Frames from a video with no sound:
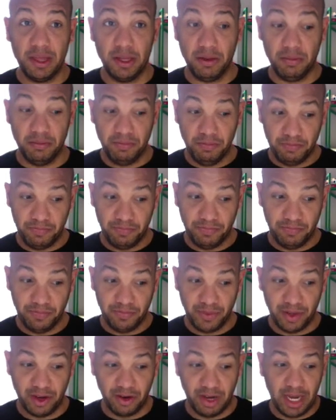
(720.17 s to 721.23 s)
them,
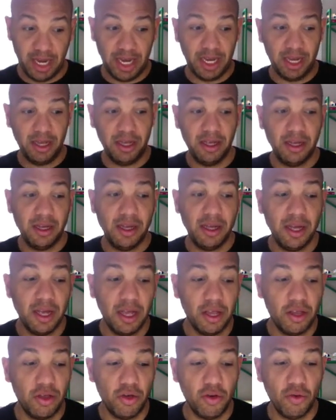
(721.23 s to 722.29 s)
okay,
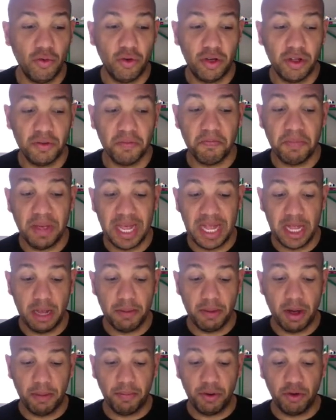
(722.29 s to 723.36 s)
you can pin them
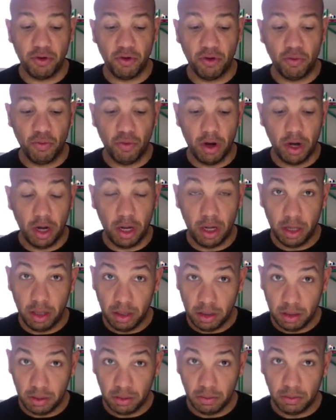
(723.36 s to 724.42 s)
up on your wall,
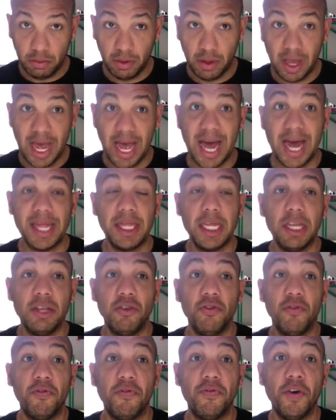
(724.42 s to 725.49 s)
and then
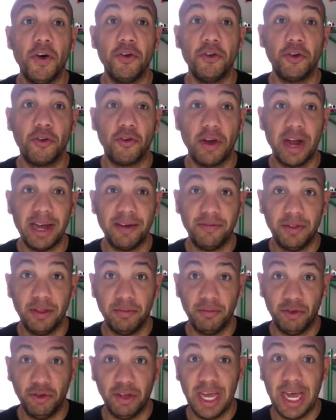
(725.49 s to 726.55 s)
you photograph
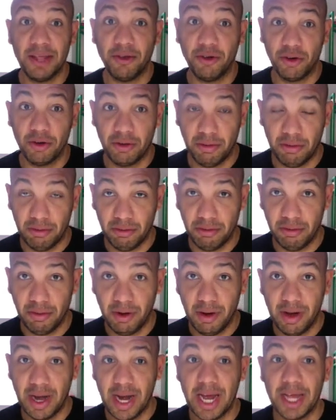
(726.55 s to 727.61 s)
them together.
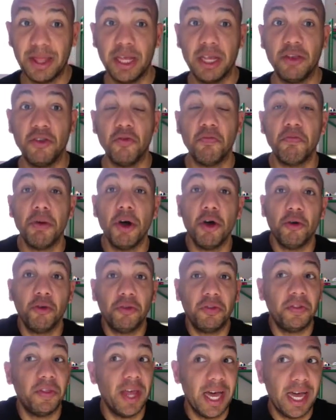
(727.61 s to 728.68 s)
And then you
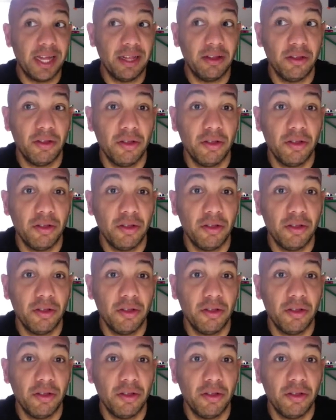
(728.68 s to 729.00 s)
post that